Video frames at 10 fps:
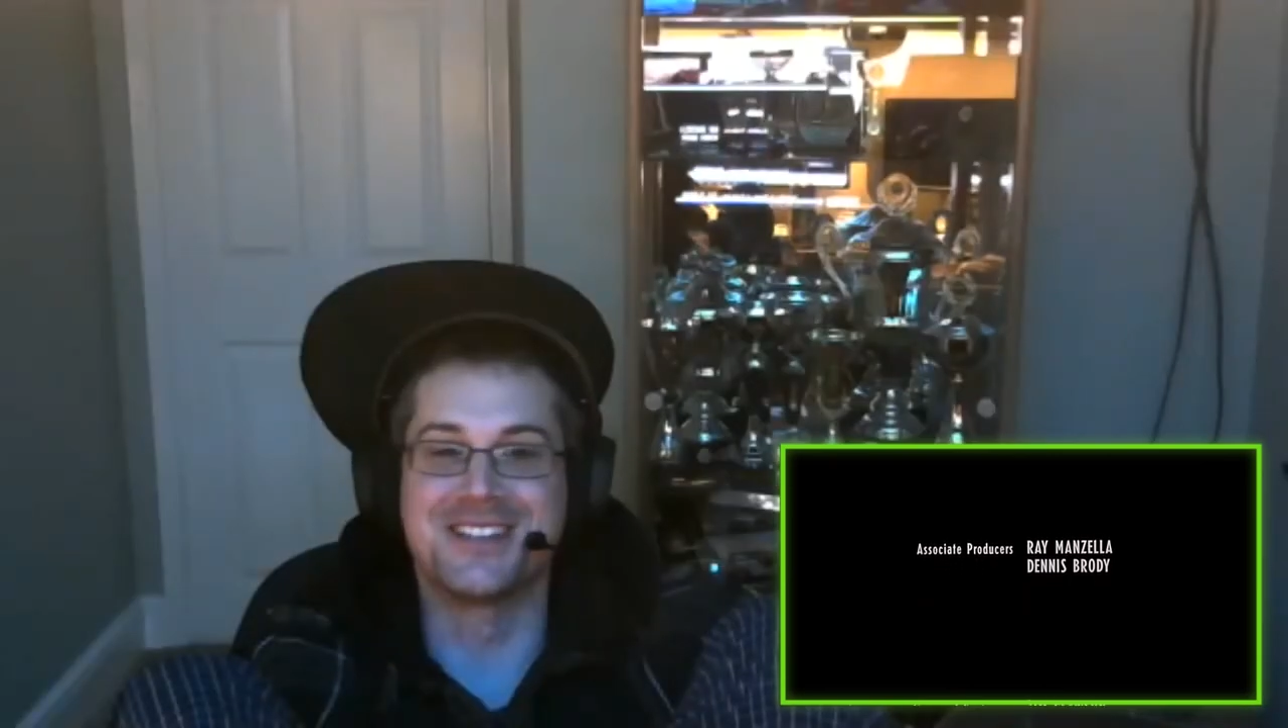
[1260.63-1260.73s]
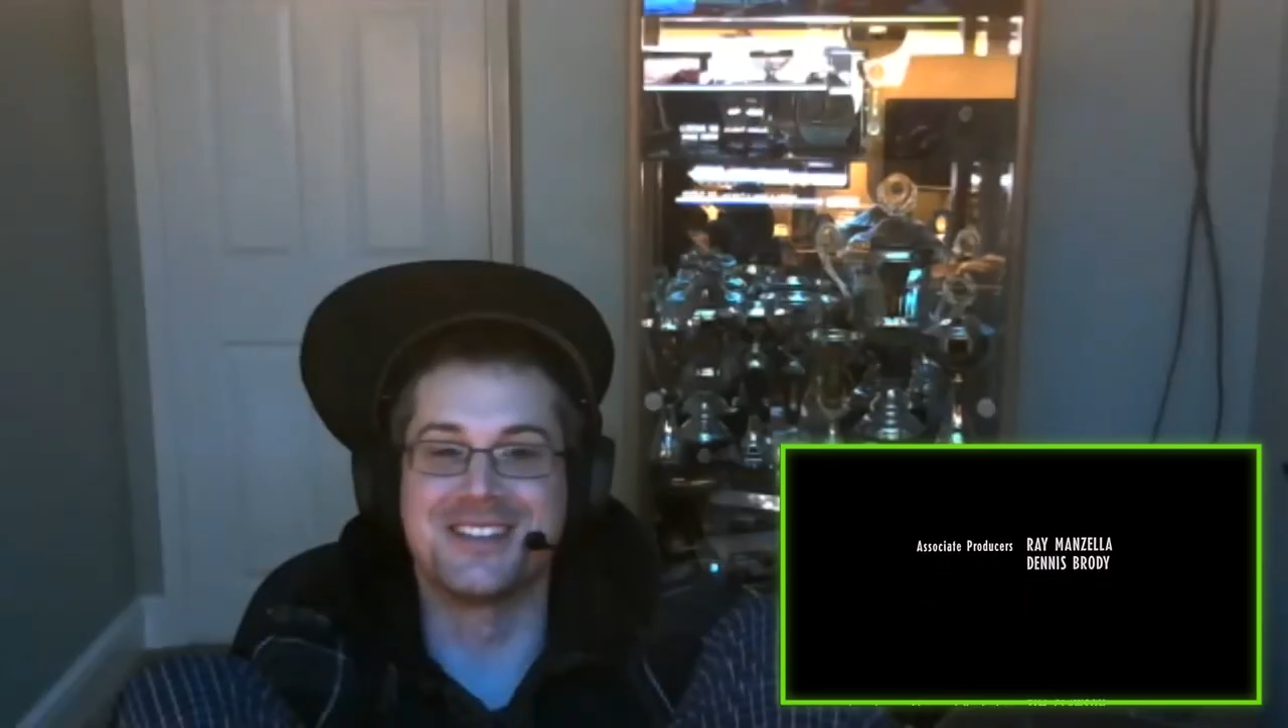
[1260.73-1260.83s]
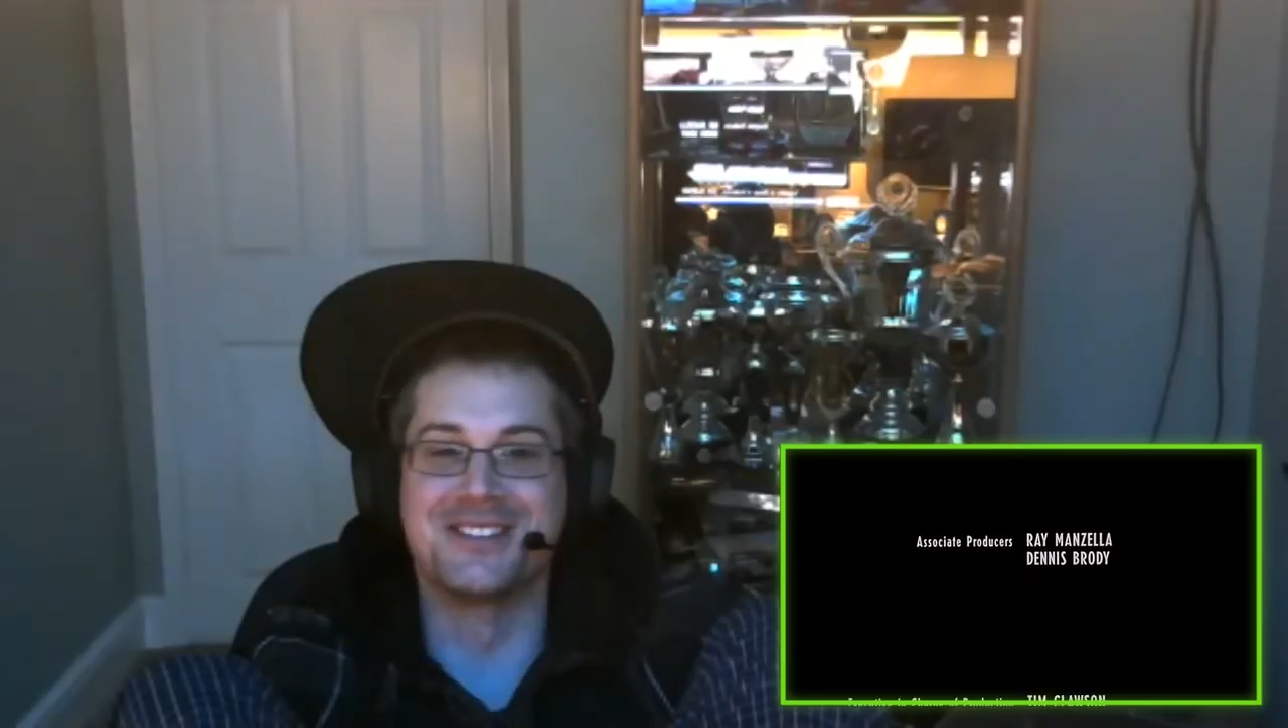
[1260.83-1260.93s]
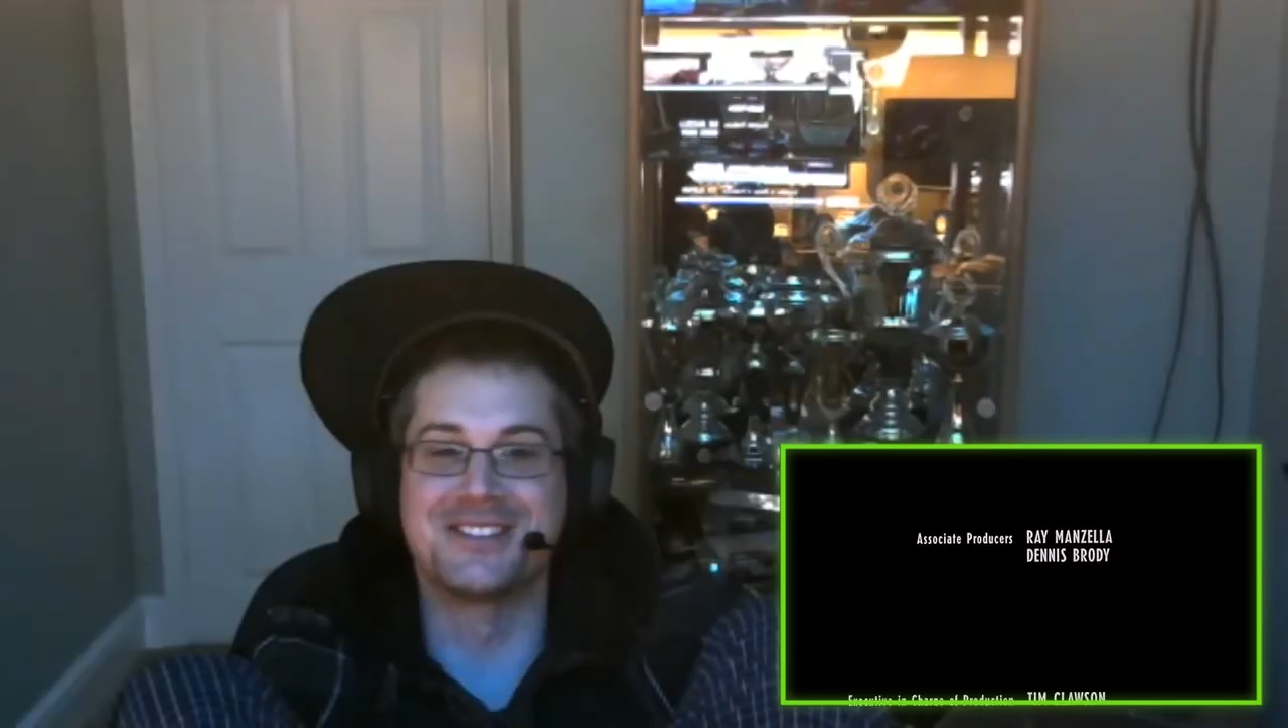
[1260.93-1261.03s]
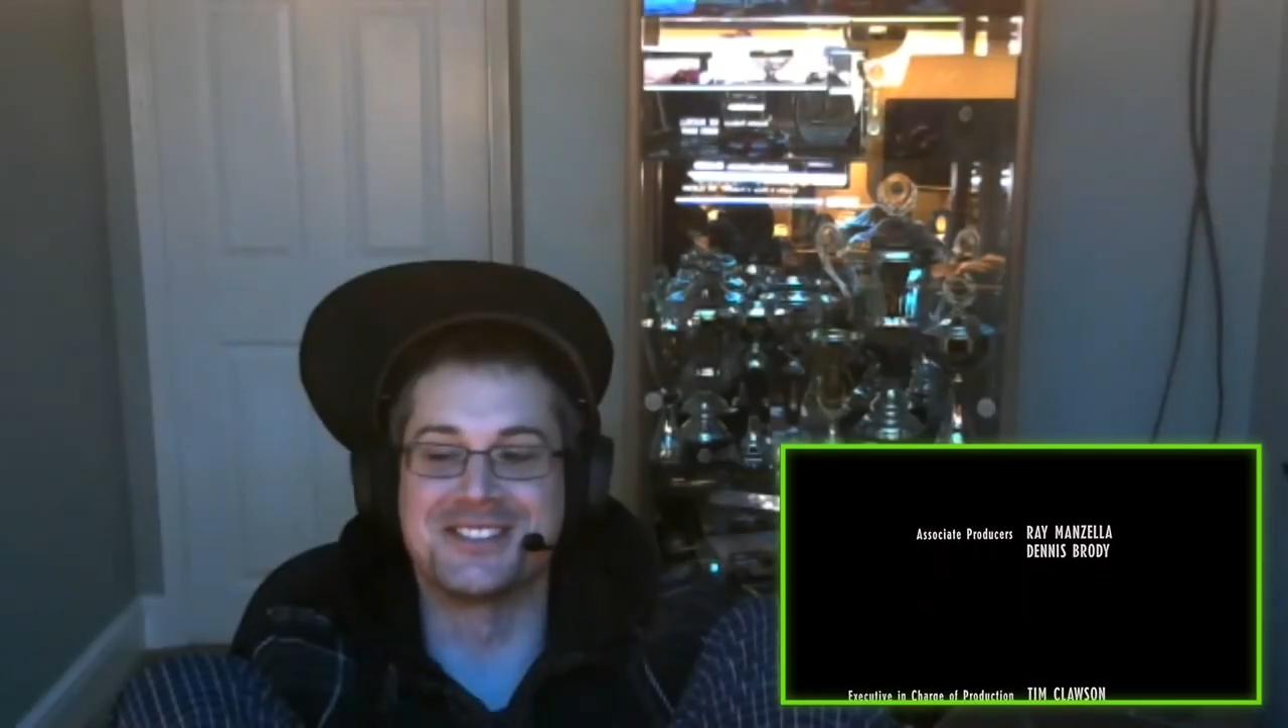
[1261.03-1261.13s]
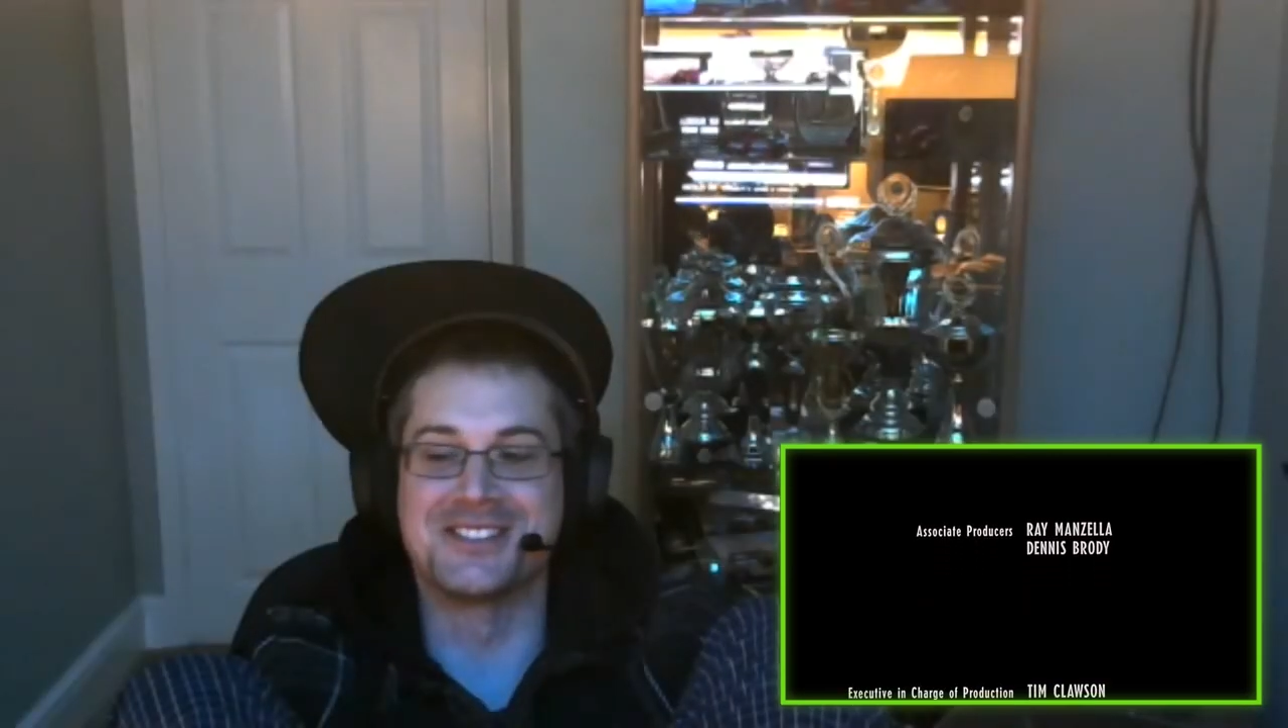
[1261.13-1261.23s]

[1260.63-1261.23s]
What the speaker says: lot to